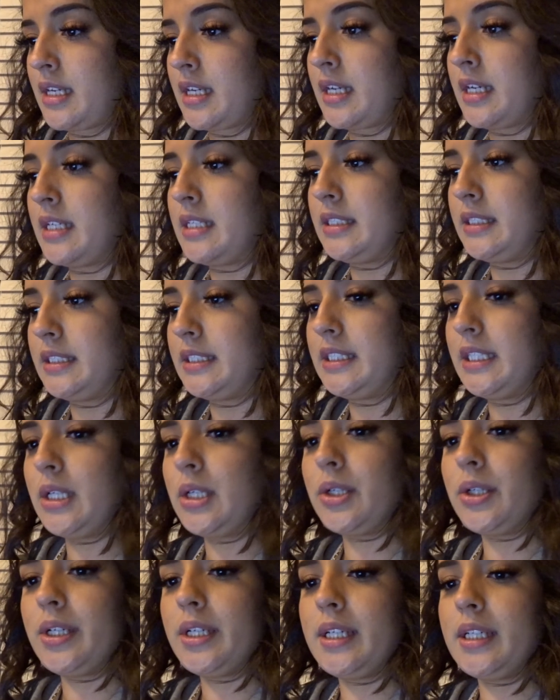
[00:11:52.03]

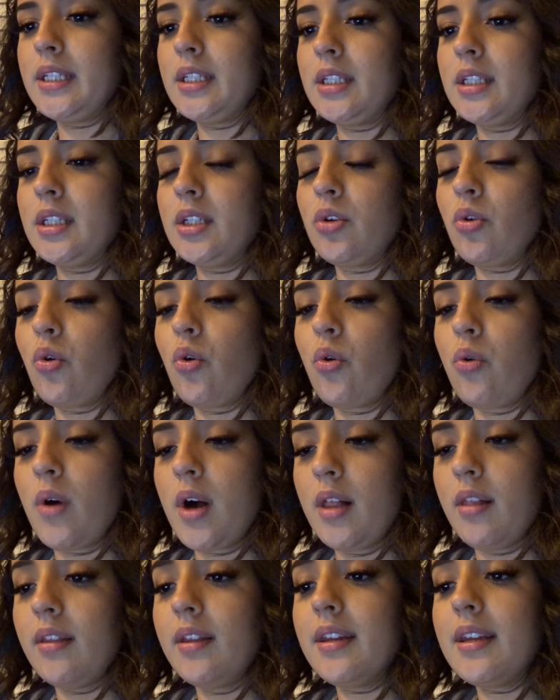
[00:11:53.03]
considering
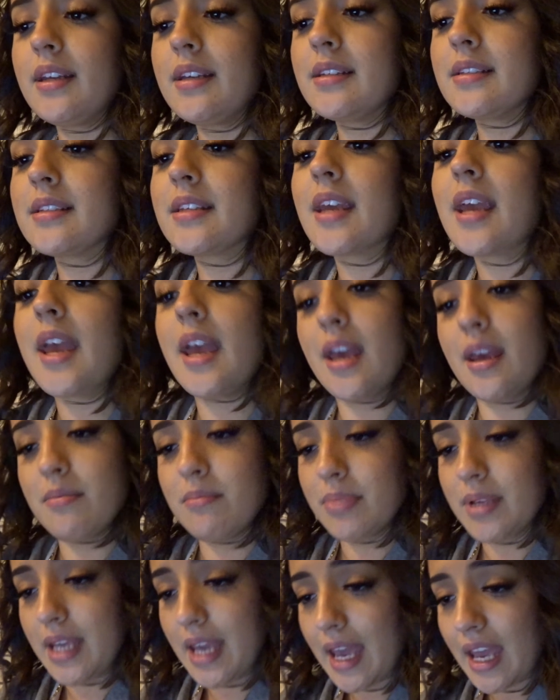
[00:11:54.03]
qualities and
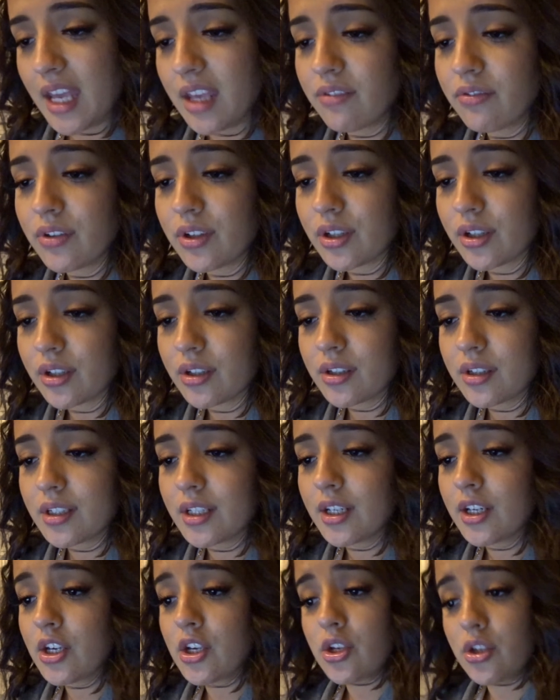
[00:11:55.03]
behavior
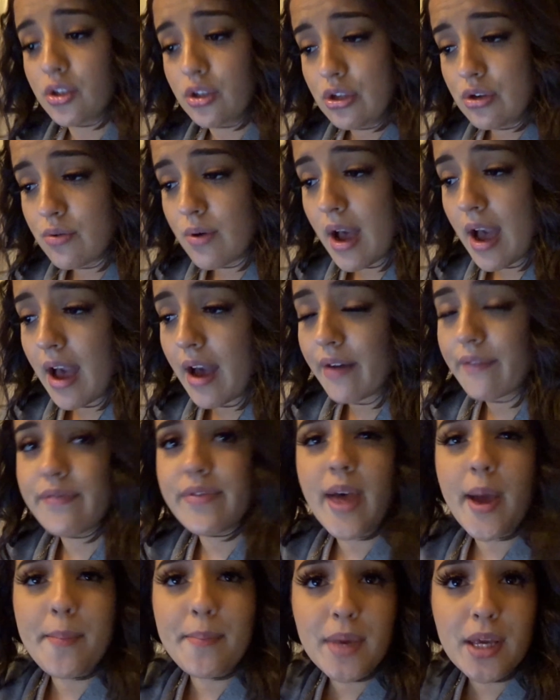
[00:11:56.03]
you have
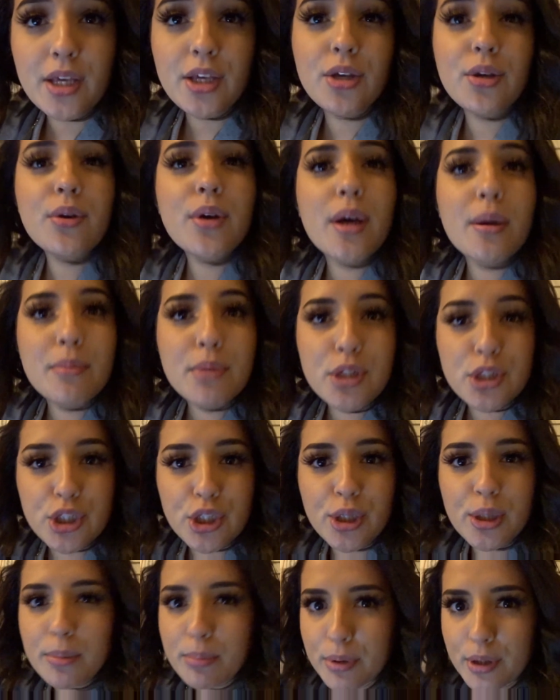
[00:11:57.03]
that make you a
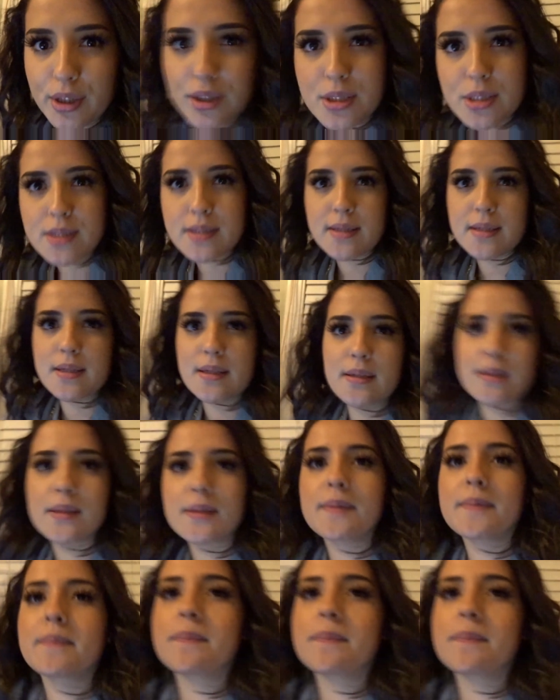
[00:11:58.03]
mature person.